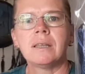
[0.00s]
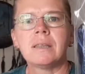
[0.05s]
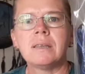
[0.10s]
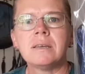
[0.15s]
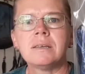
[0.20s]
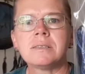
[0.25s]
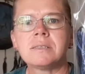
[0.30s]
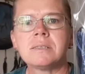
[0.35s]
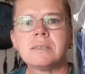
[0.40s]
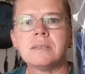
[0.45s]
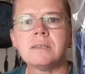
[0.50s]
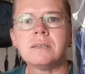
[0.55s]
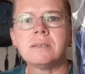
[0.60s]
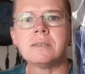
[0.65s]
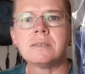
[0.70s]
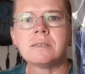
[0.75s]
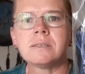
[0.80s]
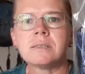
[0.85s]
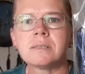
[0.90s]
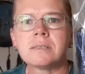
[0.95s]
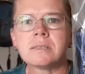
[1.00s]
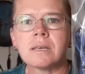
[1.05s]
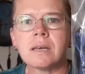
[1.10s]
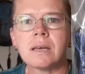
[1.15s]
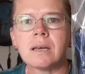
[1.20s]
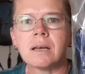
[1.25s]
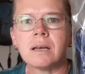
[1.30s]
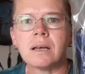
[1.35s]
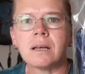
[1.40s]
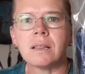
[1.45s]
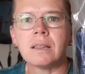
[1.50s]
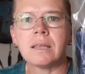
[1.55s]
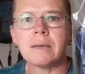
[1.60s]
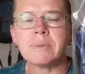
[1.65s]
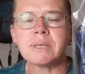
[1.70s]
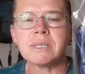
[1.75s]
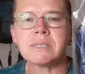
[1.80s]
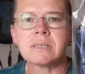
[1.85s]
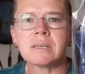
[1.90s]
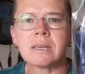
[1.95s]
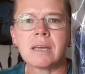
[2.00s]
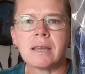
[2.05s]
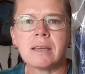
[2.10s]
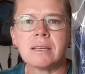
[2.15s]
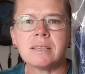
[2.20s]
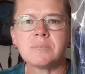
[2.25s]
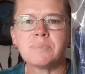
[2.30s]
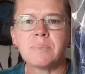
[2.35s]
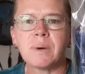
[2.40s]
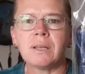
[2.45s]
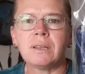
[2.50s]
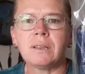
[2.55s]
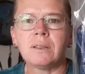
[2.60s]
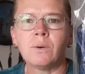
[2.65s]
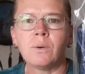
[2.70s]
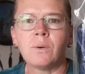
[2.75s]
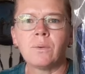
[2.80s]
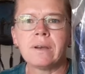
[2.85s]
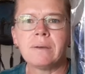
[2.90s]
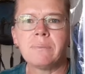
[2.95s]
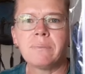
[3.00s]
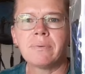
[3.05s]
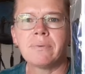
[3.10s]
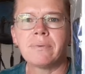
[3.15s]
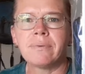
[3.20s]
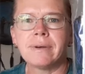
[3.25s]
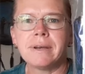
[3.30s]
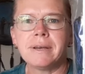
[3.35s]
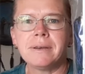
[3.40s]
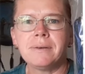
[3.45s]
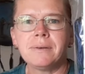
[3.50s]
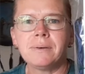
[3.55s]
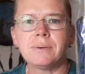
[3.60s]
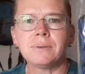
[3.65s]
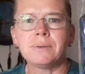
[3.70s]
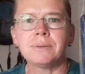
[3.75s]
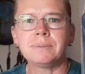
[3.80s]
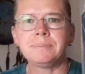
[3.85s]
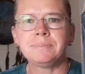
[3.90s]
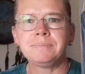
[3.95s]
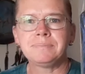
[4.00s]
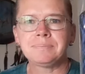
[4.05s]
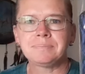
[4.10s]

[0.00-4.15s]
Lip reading: This is Leopard's Gaze by Laurie Prindle.